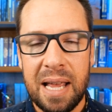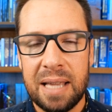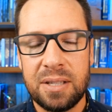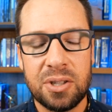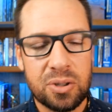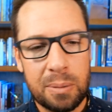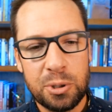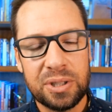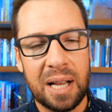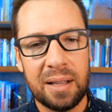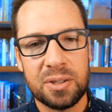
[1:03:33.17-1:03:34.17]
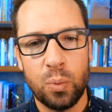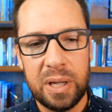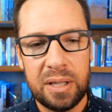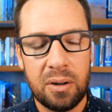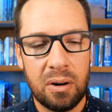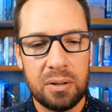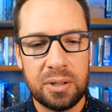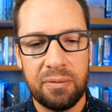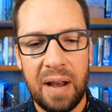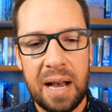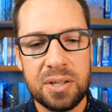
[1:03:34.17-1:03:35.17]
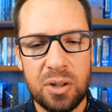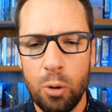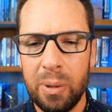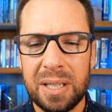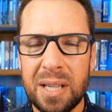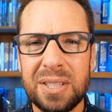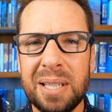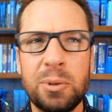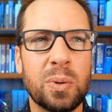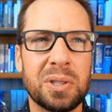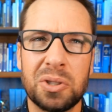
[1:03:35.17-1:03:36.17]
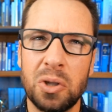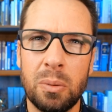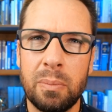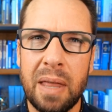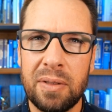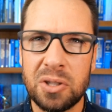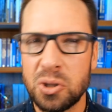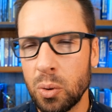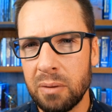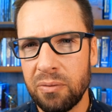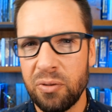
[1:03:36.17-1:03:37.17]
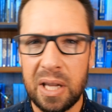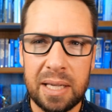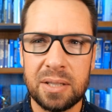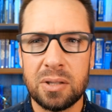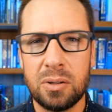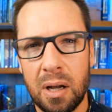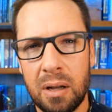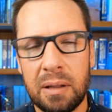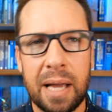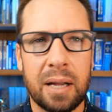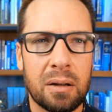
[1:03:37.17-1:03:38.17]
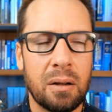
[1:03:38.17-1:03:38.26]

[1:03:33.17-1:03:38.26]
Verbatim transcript: Does Scripture tell us when to fast? No, but it does seem to assume that this sort of thing is like